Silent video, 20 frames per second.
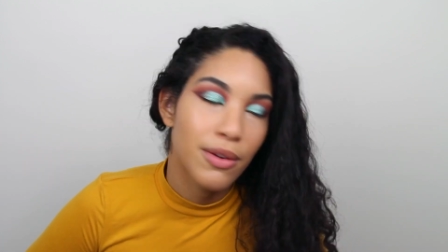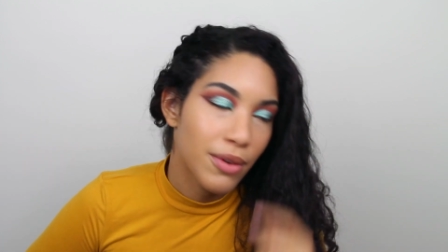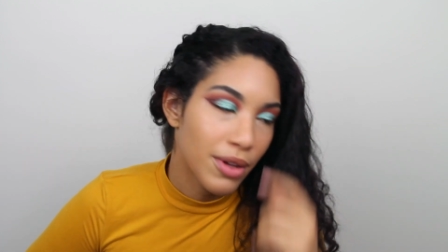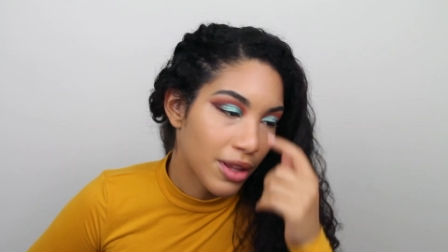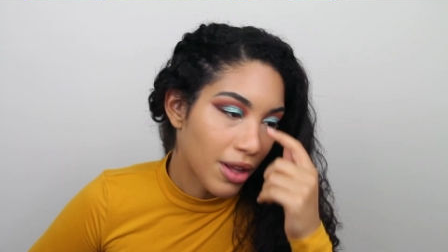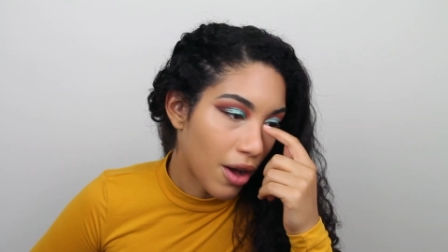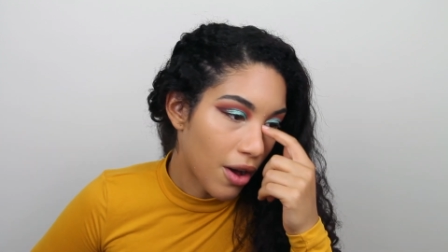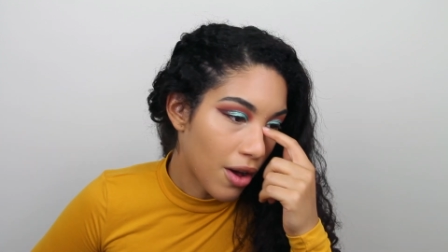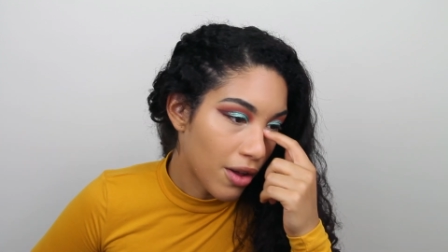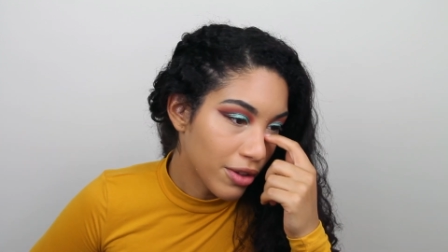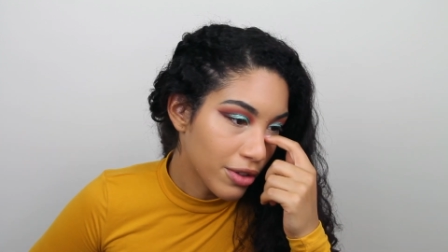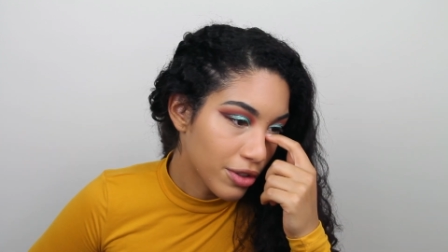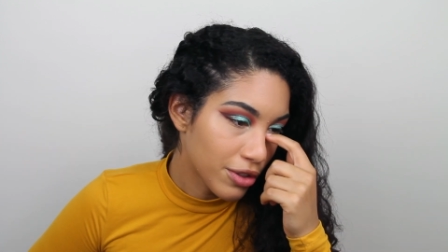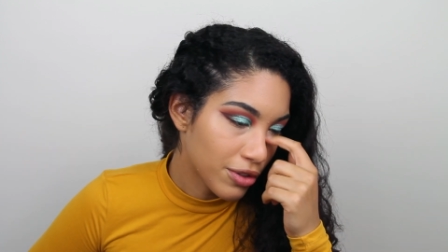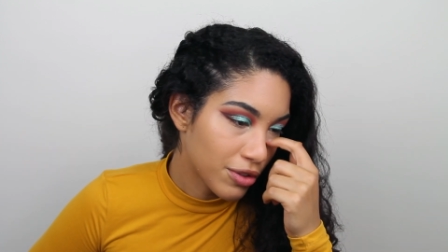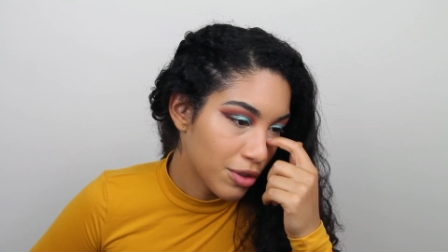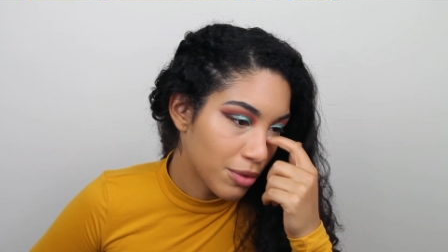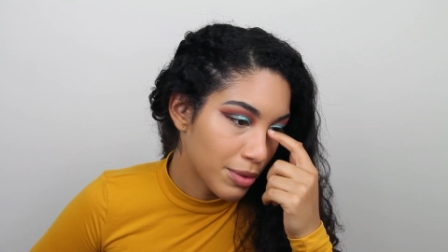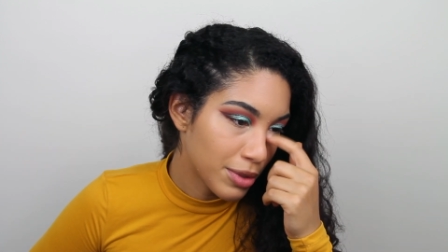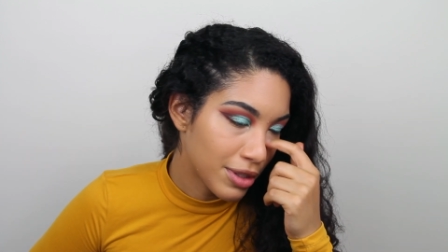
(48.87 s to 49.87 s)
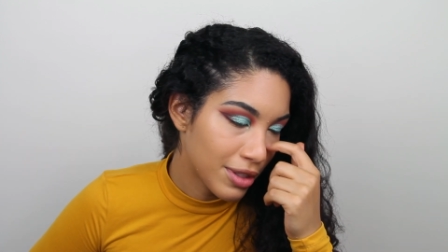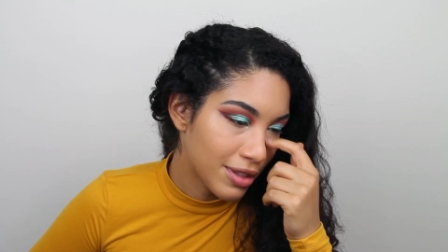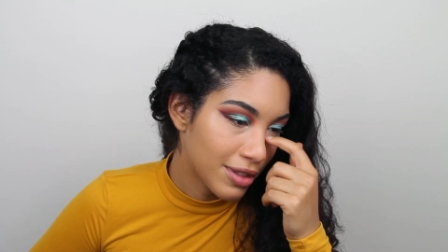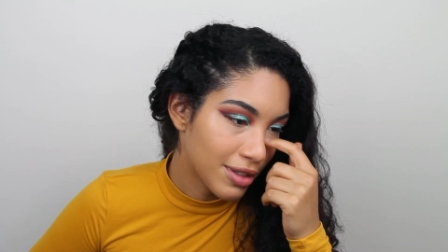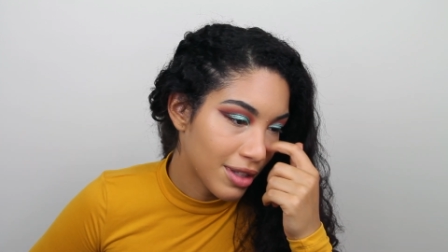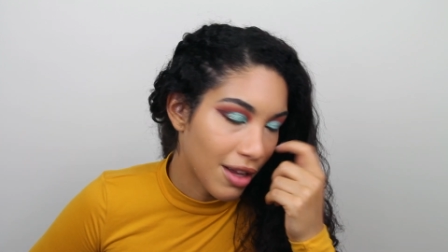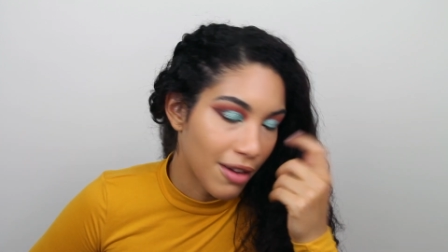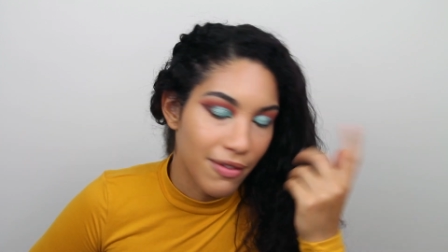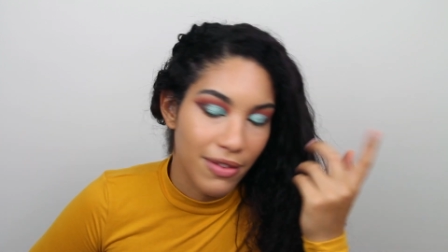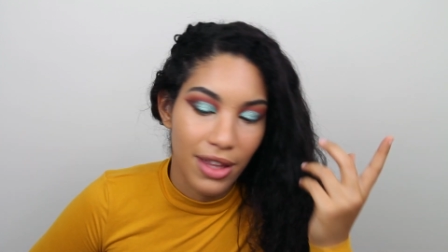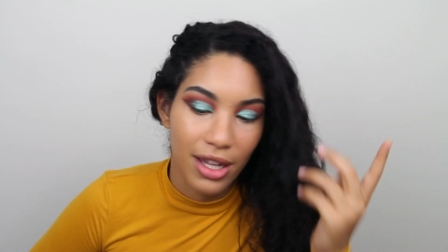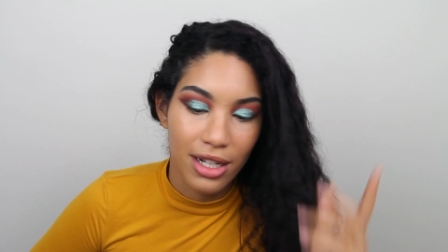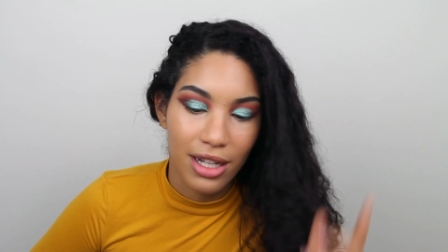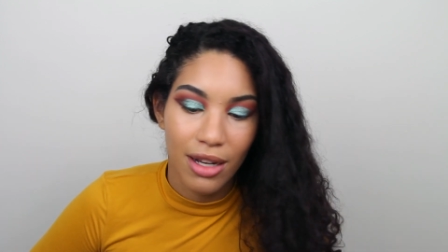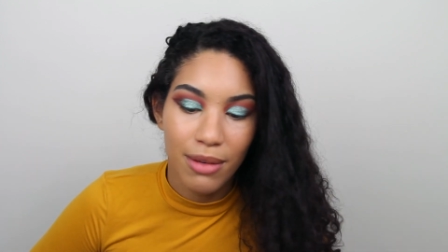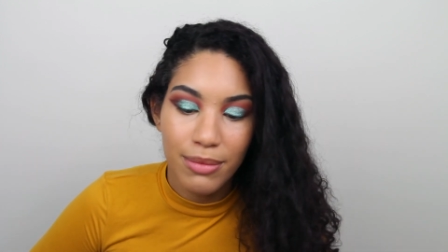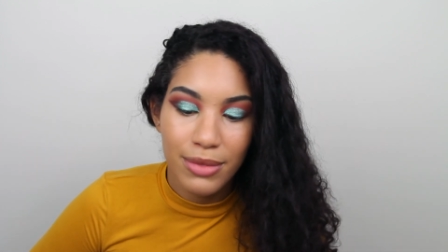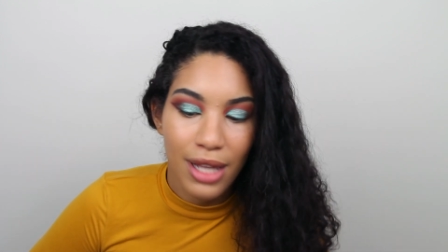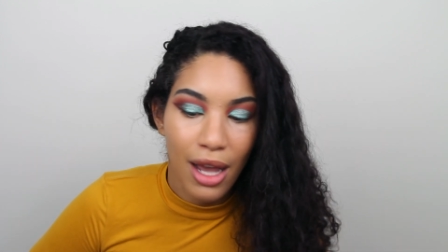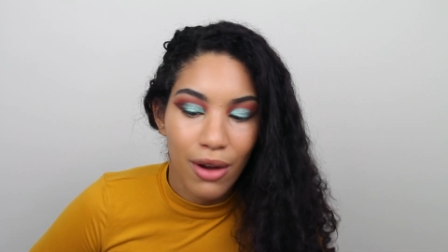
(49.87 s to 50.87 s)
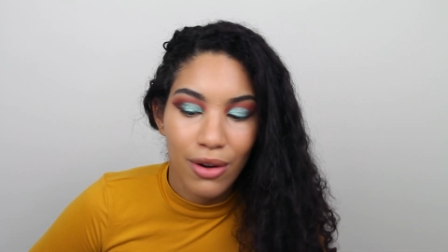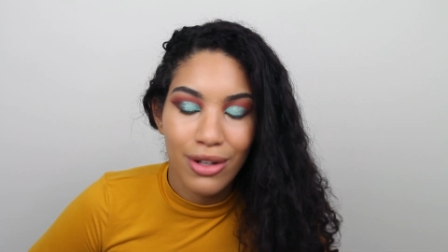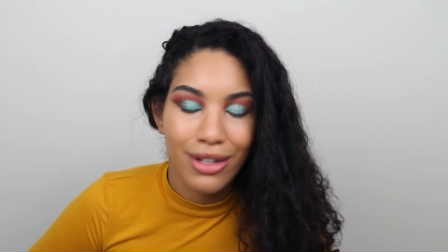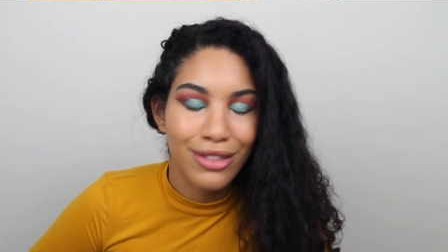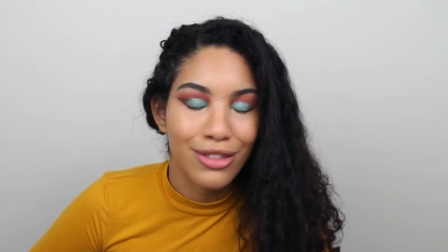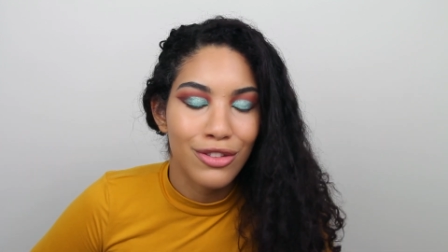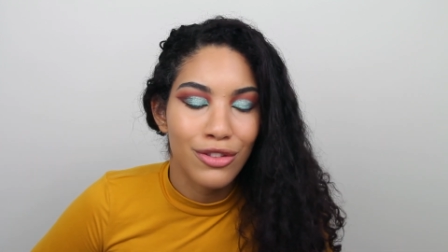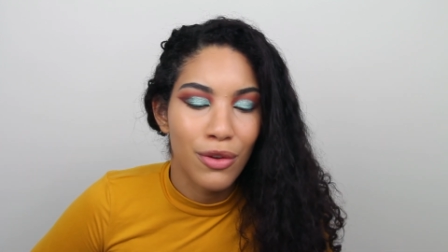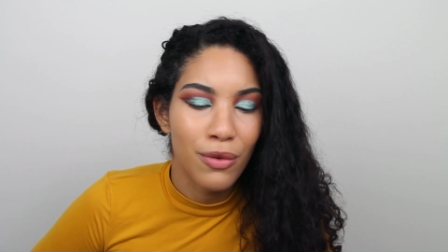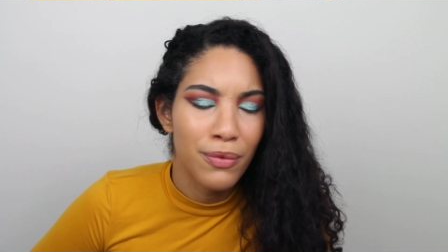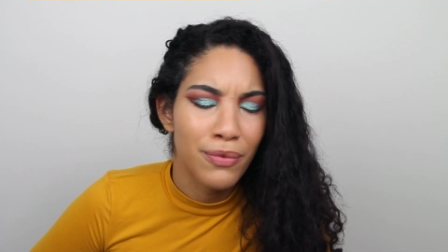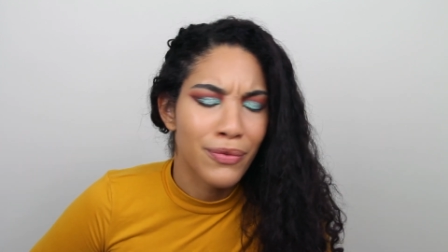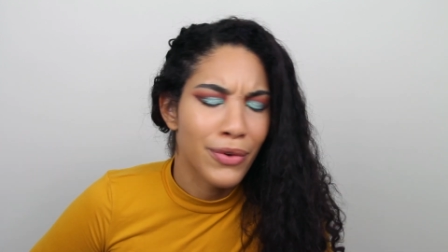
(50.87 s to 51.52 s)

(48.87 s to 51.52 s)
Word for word: With all their stupid stuff that comes out and it's so